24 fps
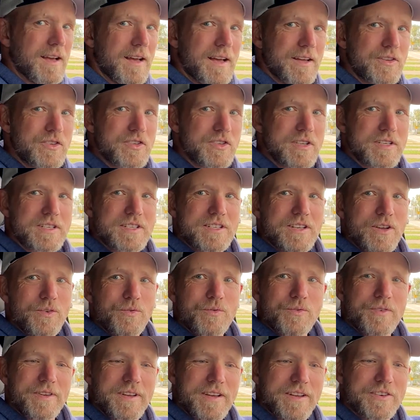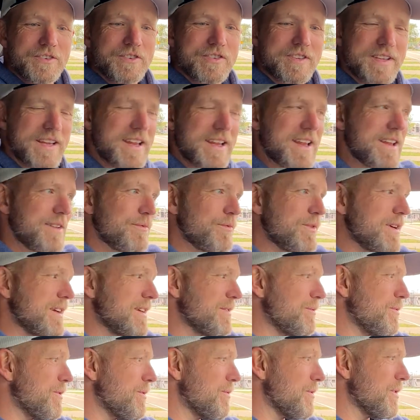I just don't understand why
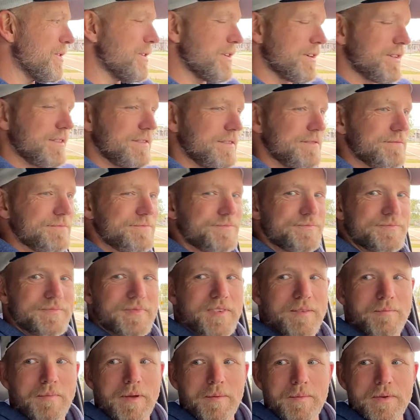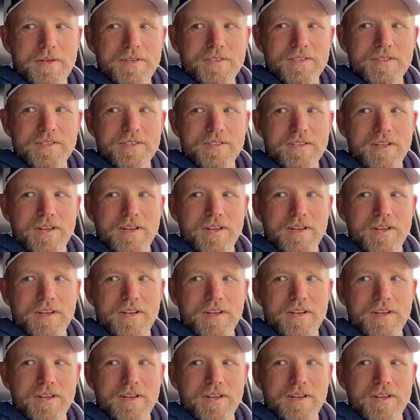it won't work. Maybe it's just the